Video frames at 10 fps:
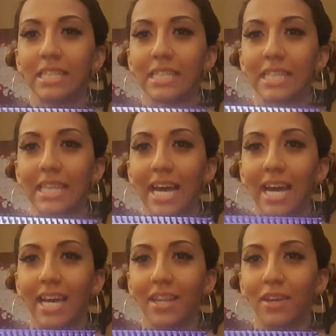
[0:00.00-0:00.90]

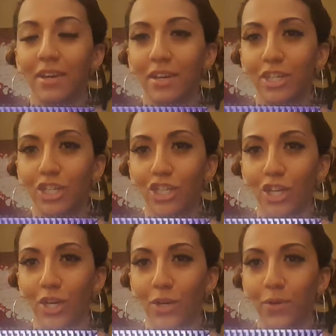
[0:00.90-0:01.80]
slide
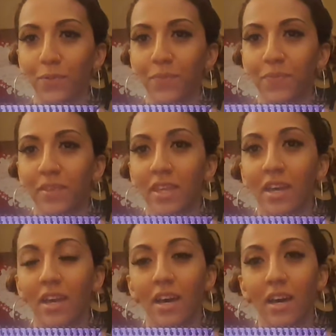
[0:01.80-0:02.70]
show
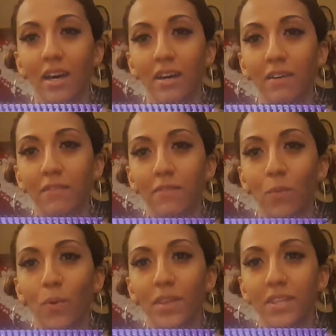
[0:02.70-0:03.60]
of
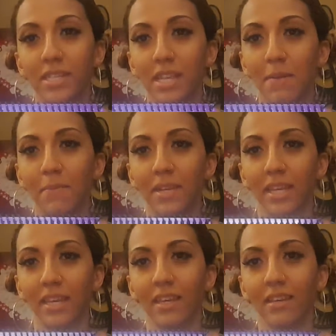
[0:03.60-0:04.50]
what this
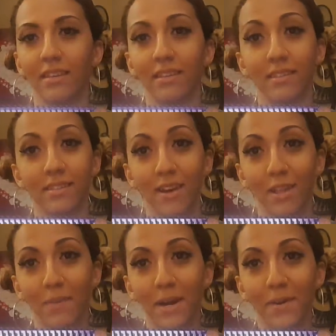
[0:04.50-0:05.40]
company is all
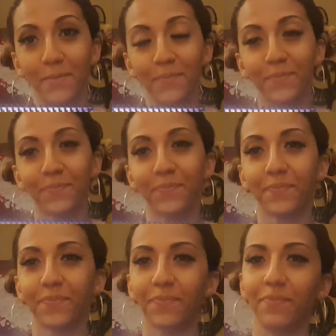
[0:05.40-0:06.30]
about.
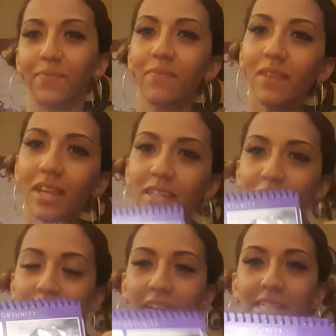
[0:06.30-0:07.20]
So
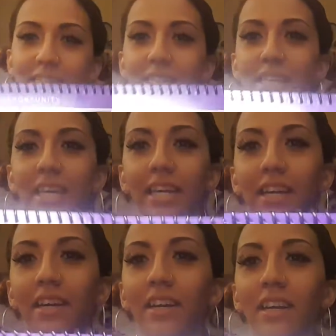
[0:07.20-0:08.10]
if you guys can see here,